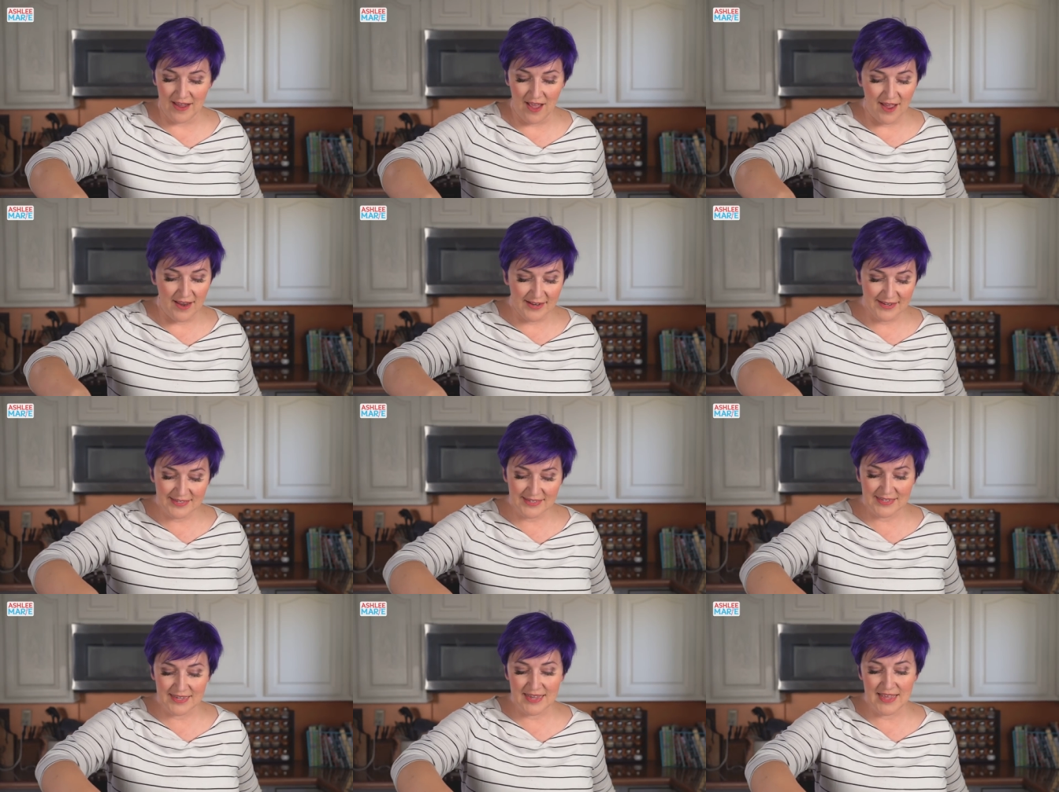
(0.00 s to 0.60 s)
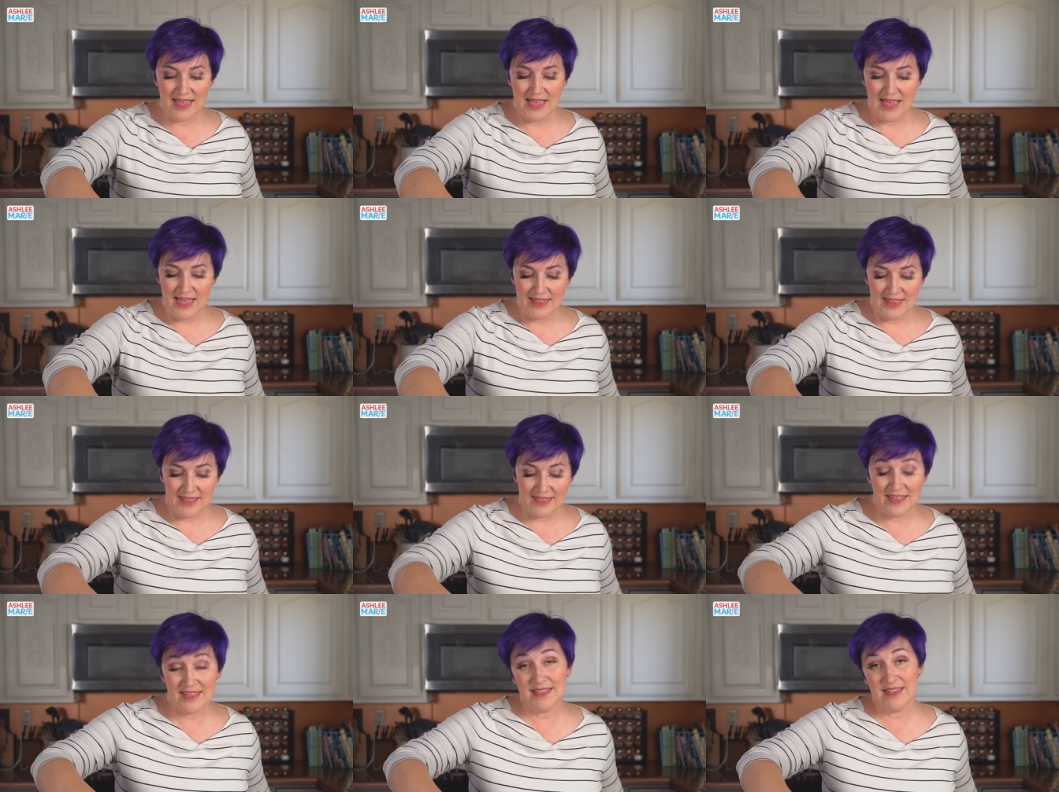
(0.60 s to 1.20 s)
Honestly,
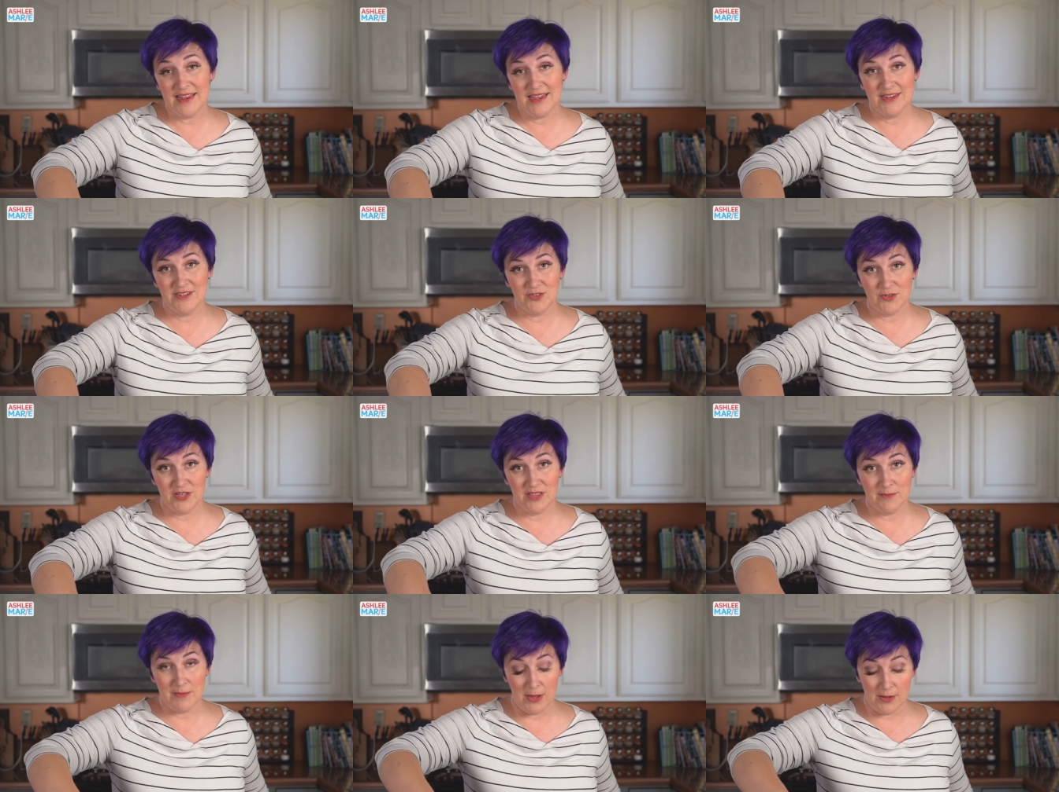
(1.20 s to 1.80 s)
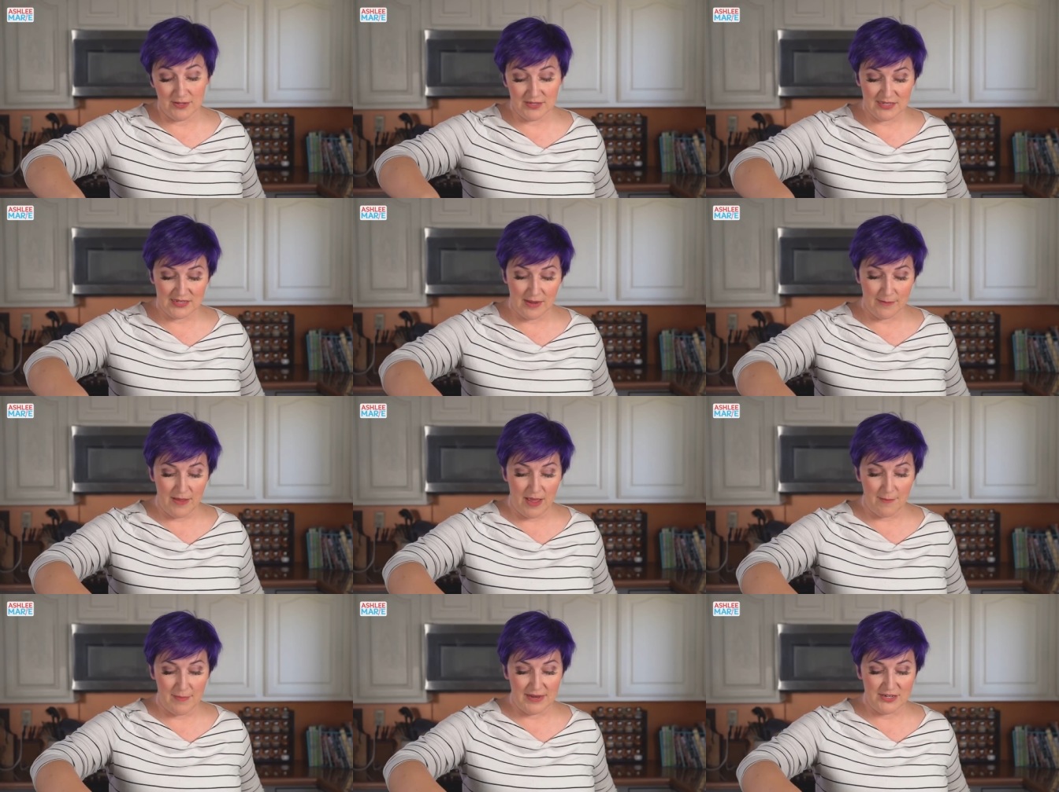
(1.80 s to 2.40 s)
the thing that I enjoy the most
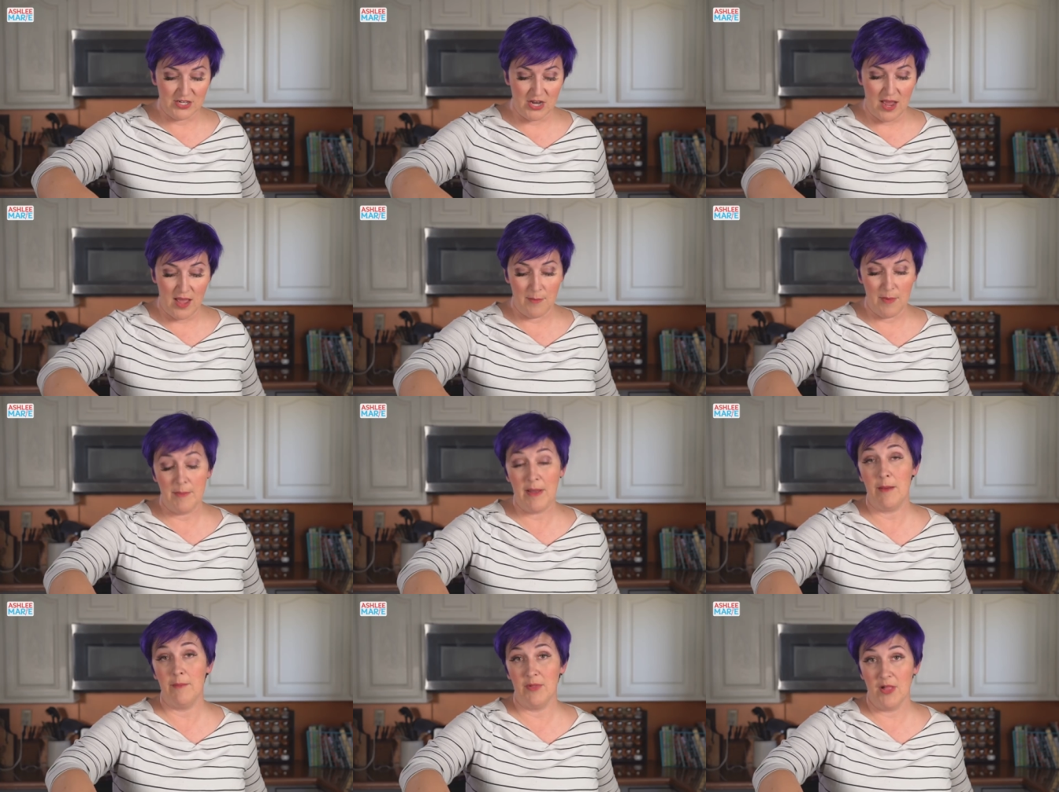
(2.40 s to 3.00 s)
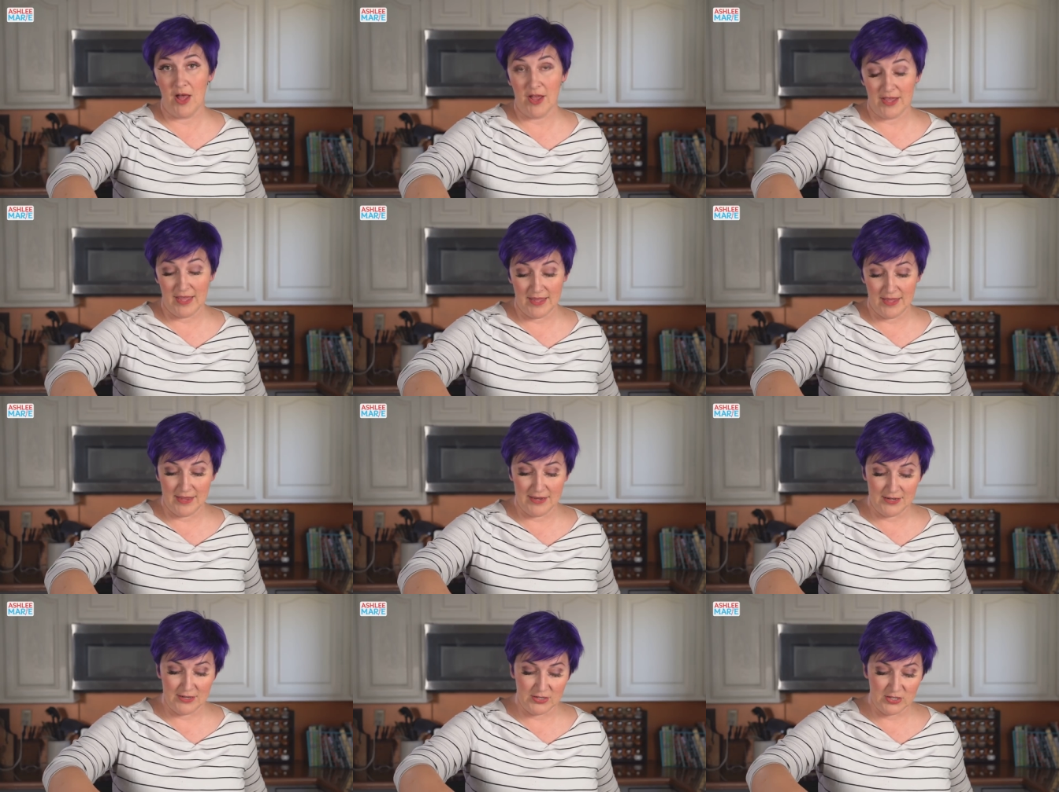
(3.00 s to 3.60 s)
about my job, about
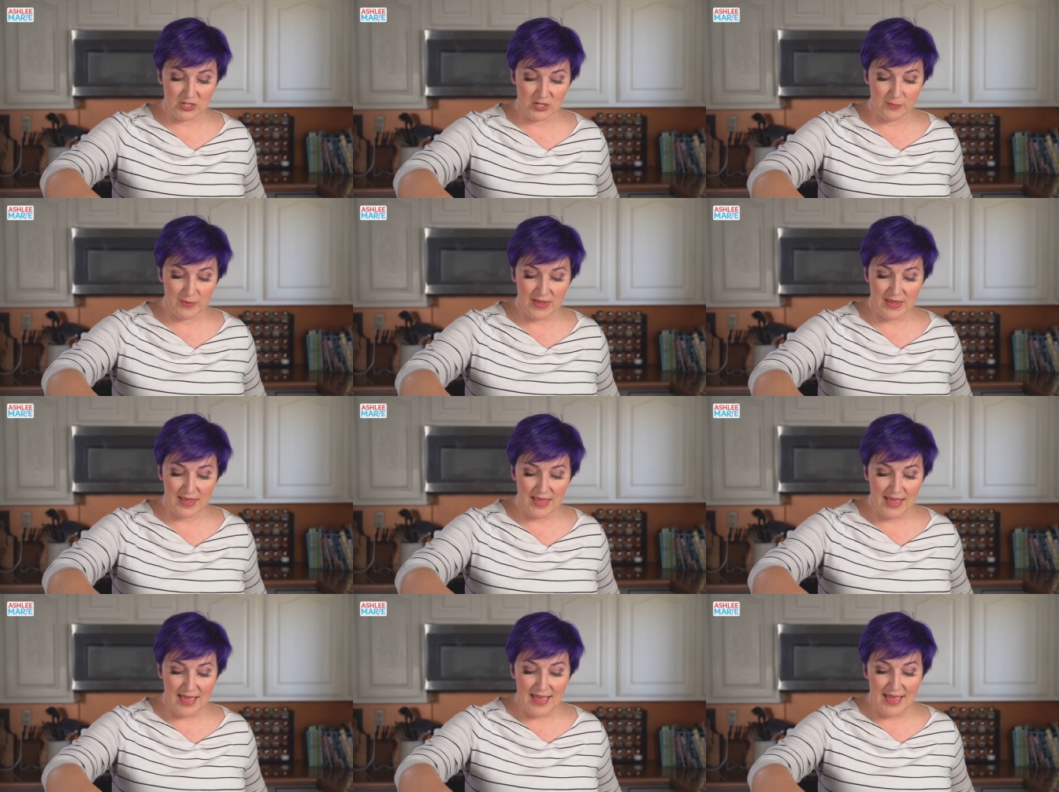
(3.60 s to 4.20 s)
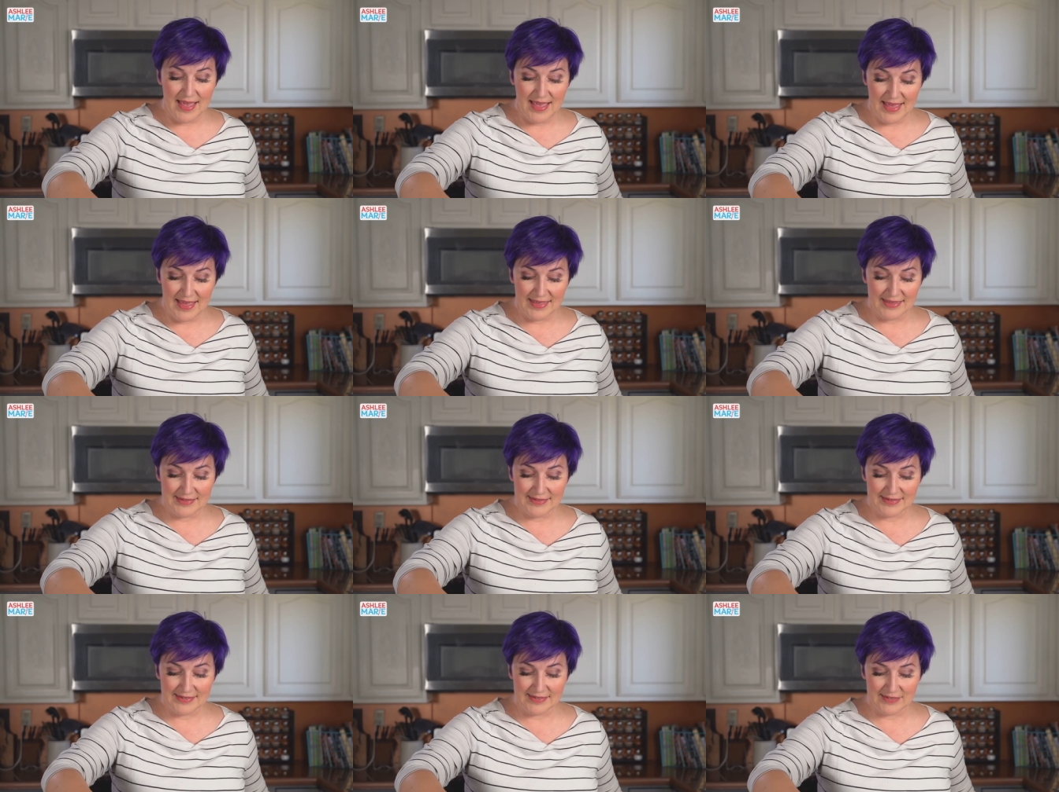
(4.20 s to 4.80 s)
blogging and YouTubing
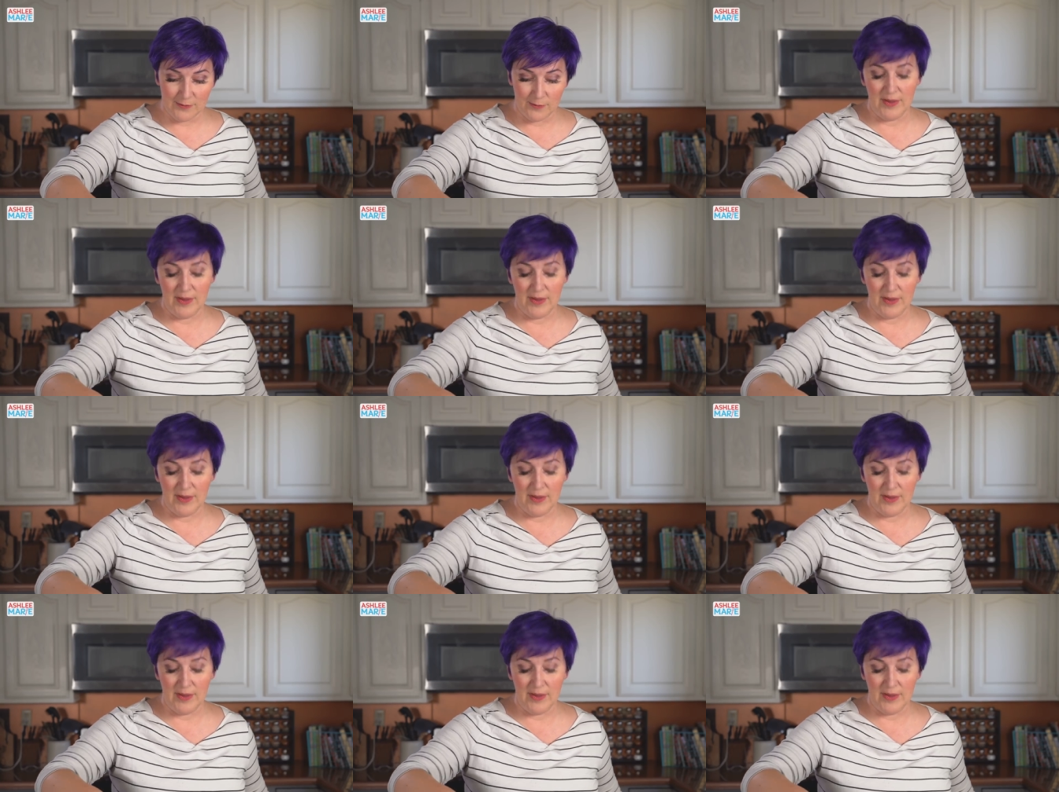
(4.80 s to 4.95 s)
is,